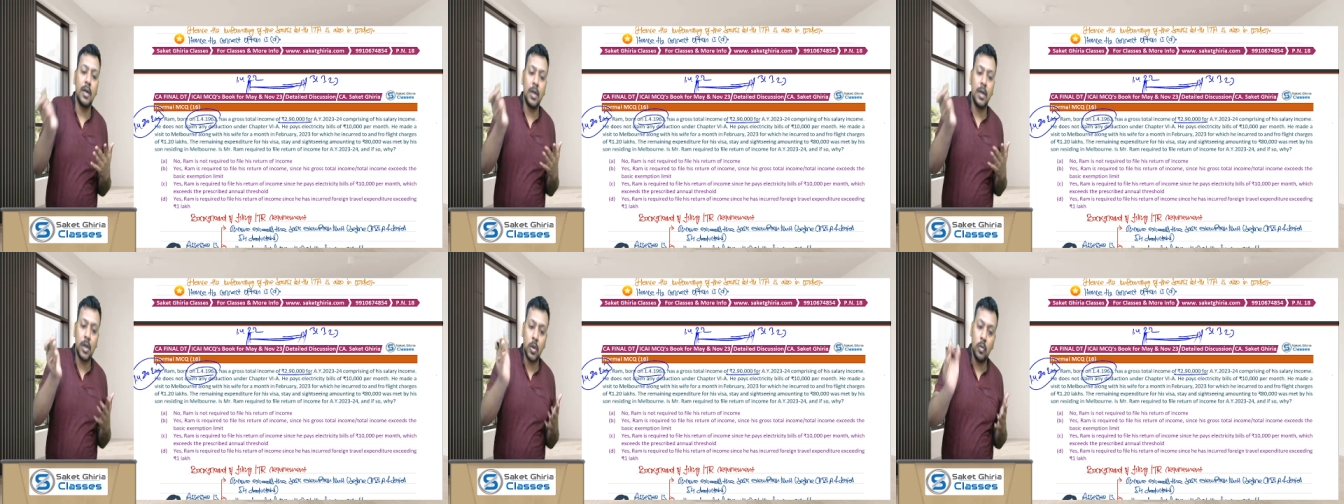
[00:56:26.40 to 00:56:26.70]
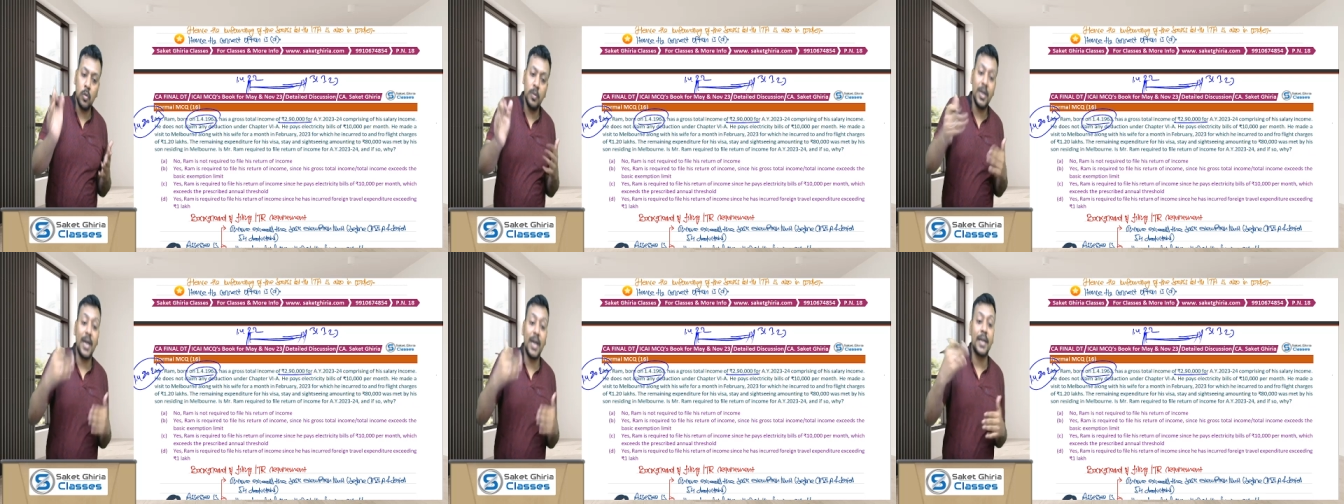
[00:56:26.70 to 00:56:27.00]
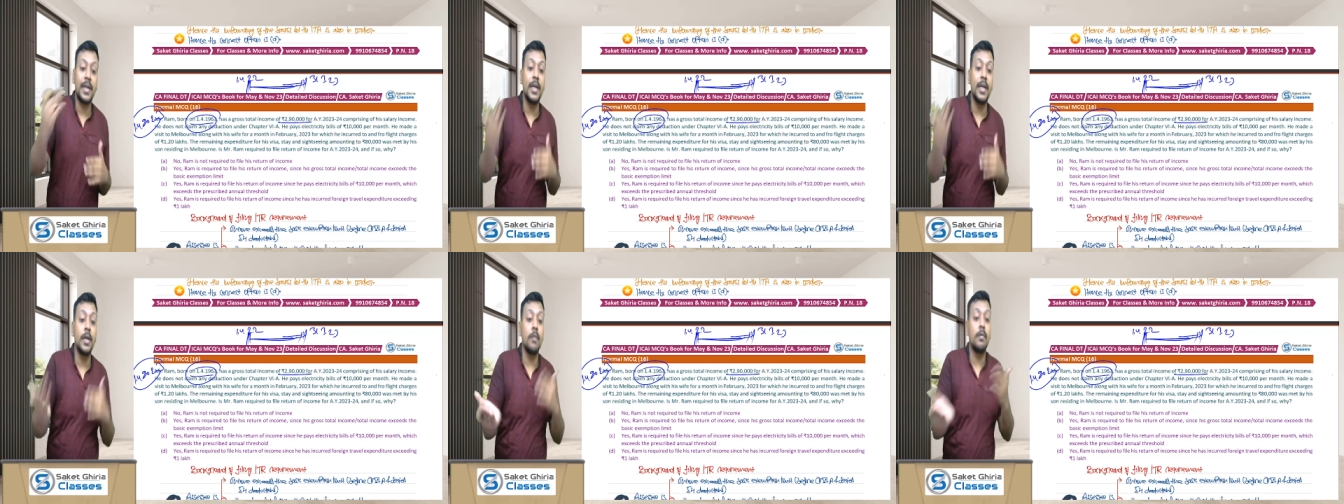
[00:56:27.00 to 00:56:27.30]
to be
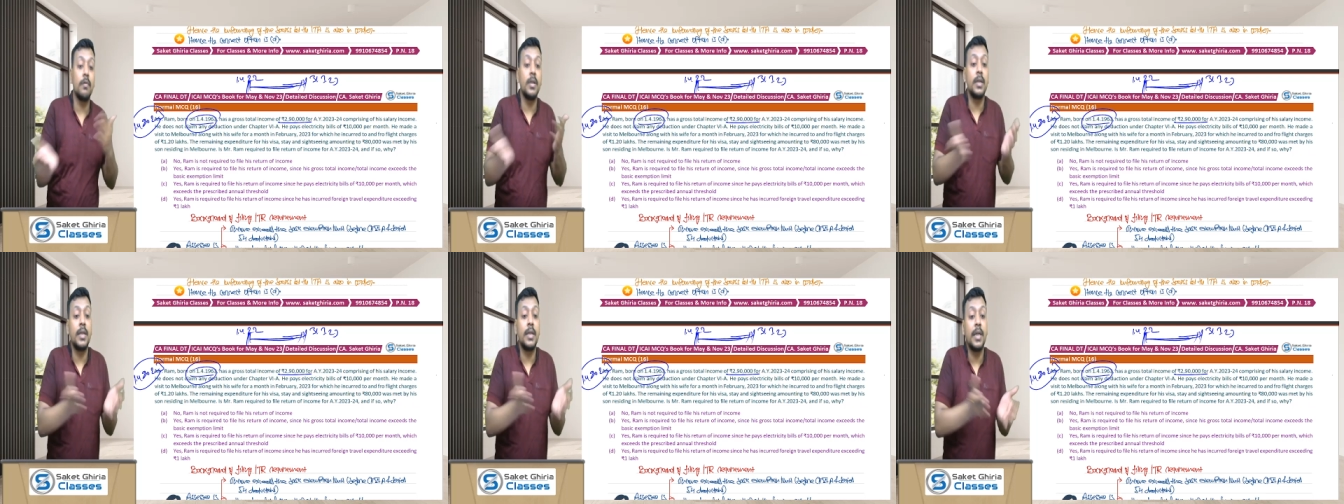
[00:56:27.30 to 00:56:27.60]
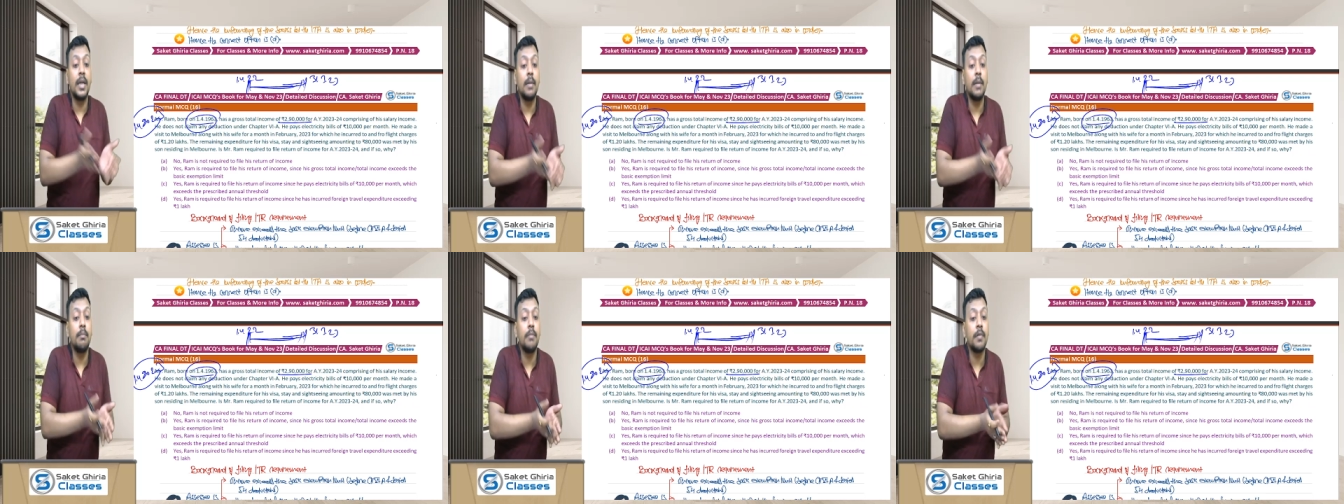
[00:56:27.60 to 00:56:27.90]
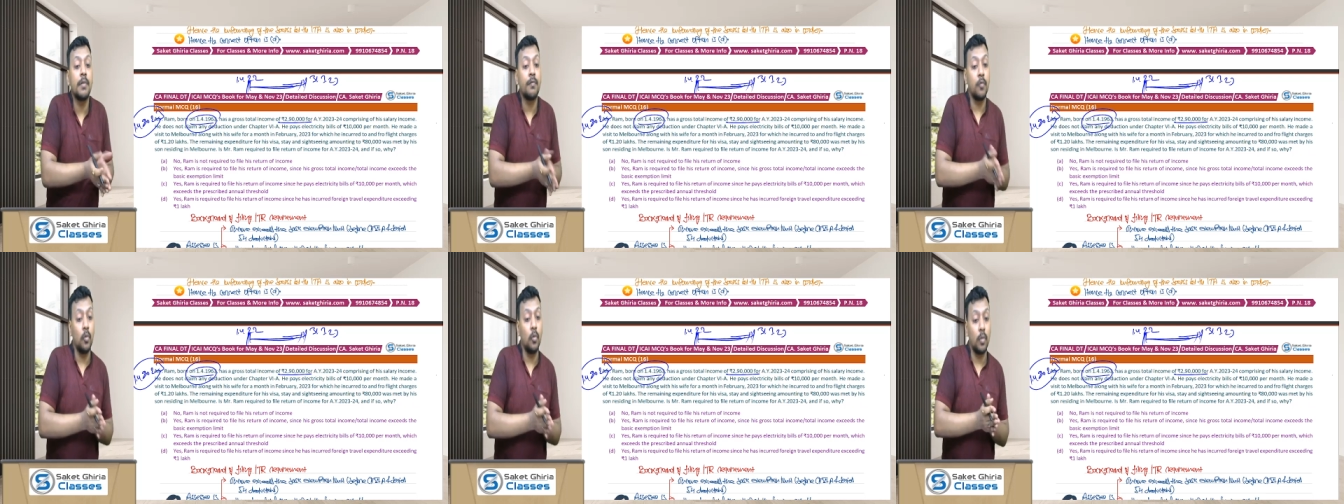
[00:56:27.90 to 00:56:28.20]
attained 1 day
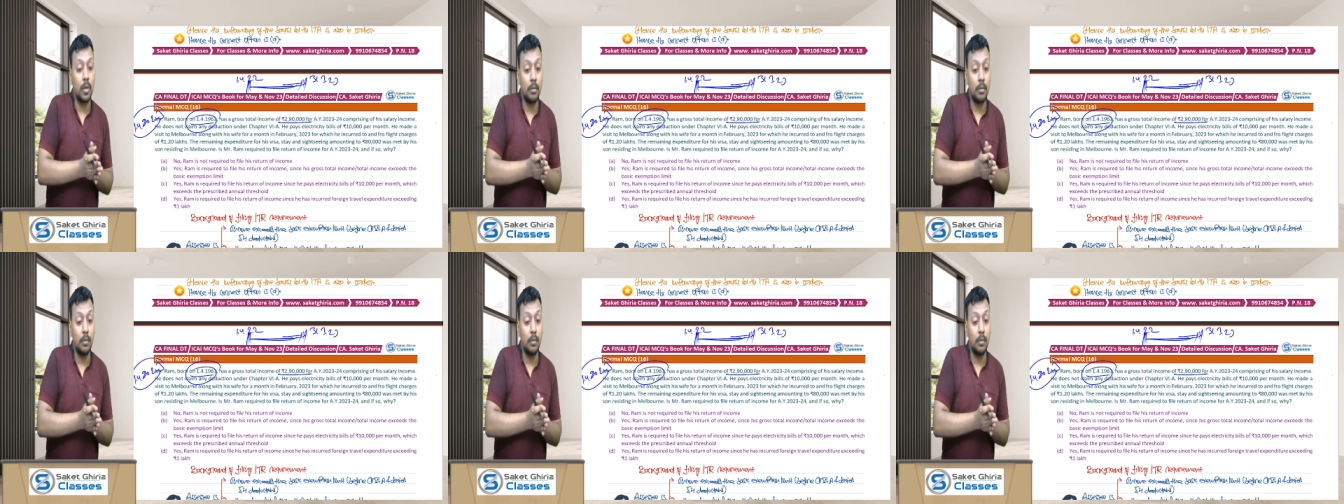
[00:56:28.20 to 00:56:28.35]
before.